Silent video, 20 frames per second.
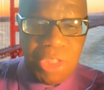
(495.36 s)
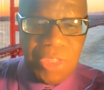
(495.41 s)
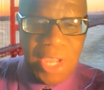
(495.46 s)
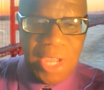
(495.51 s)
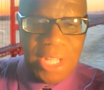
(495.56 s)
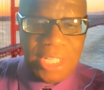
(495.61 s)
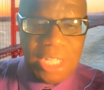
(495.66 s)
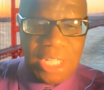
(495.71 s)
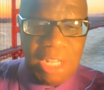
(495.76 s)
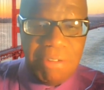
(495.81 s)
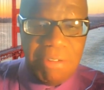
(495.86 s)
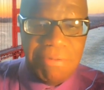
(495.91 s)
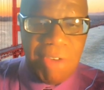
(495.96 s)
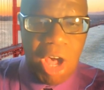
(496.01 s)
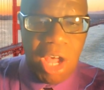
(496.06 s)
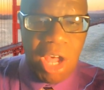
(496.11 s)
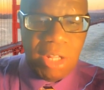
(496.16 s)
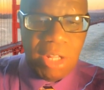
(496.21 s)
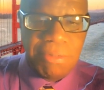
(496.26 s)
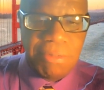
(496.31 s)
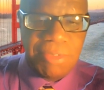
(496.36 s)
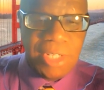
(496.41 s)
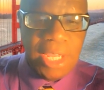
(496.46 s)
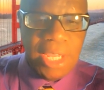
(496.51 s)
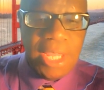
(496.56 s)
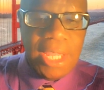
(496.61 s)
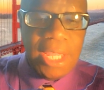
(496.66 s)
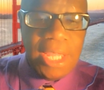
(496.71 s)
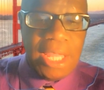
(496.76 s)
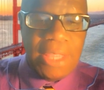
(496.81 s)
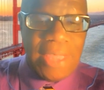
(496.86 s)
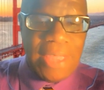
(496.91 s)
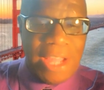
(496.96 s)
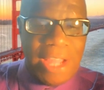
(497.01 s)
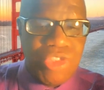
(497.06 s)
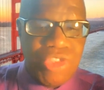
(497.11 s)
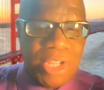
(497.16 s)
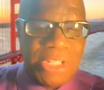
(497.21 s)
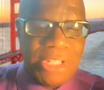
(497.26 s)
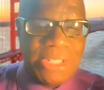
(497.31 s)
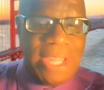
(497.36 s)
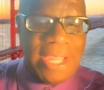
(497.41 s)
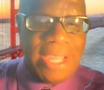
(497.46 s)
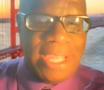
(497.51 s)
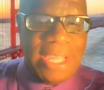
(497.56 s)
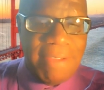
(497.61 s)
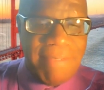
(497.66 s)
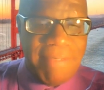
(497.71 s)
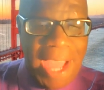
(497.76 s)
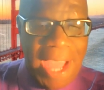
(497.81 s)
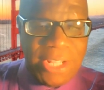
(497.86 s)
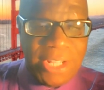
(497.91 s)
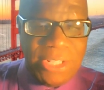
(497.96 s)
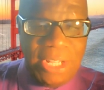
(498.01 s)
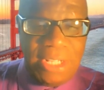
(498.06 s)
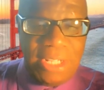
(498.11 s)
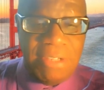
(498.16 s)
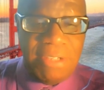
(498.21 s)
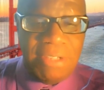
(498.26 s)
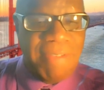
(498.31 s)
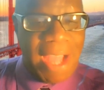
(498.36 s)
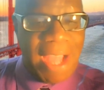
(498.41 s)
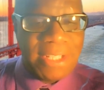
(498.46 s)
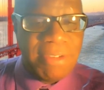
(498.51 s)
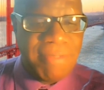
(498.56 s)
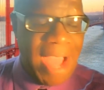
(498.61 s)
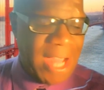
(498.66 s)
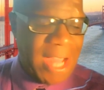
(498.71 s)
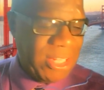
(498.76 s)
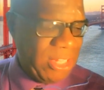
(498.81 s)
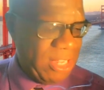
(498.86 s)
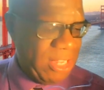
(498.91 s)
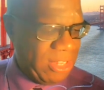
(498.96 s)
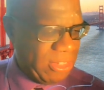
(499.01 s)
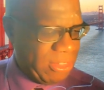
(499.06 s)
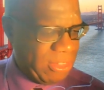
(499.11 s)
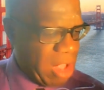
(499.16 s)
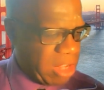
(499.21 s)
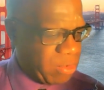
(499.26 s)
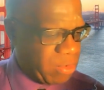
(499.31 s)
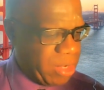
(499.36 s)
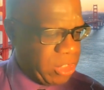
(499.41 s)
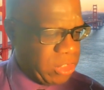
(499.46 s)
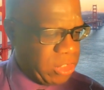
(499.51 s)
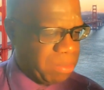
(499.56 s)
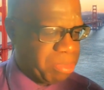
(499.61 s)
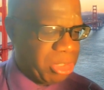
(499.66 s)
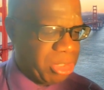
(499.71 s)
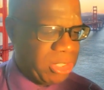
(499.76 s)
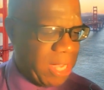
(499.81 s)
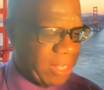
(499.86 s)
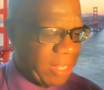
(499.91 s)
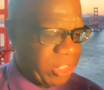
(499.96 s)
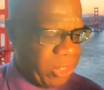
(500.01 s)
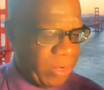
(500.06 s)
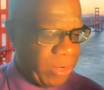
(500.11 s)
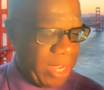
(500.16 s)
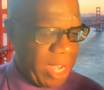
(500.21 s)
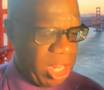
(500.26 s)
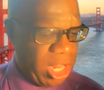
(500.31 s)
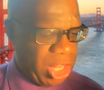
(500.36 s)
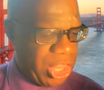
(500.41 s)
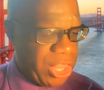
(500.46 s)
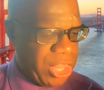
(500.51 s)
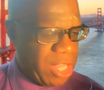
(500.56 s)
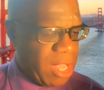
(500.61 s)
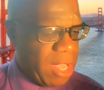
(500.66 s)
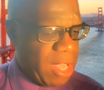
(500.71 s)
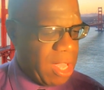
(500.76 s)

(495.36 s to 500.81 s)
things involved than just taking a vaccine. In fact, a vaccine is not going to protect your health,